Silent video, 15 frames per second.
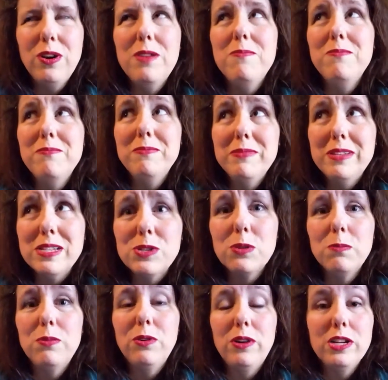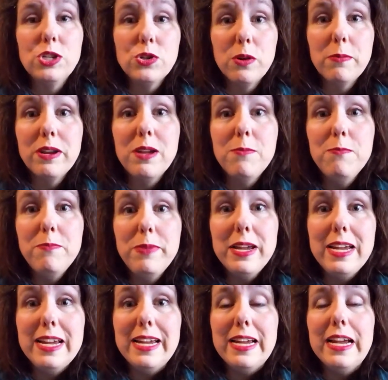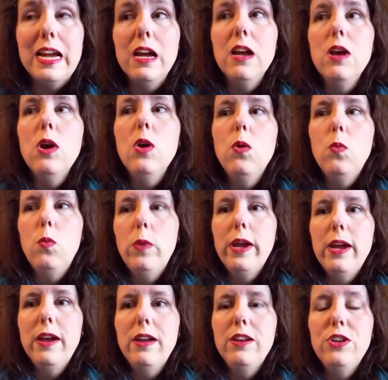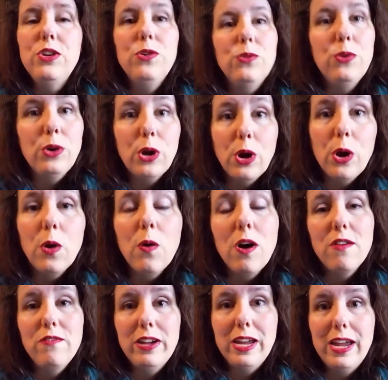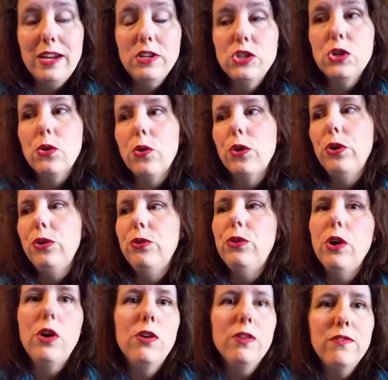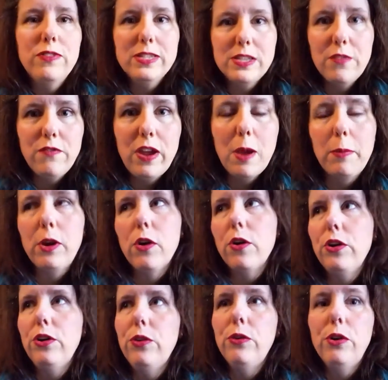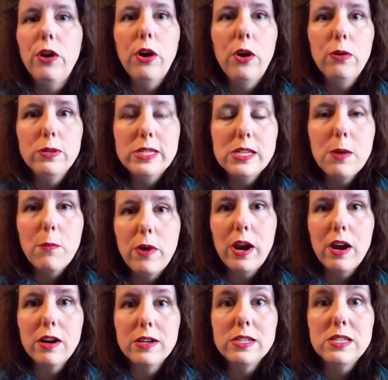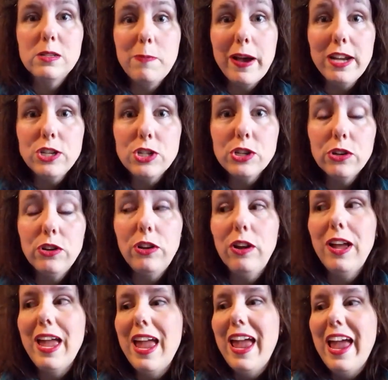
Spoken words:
and miserable a trip can be when you go on vacation or you go to visit family or you go somewhere special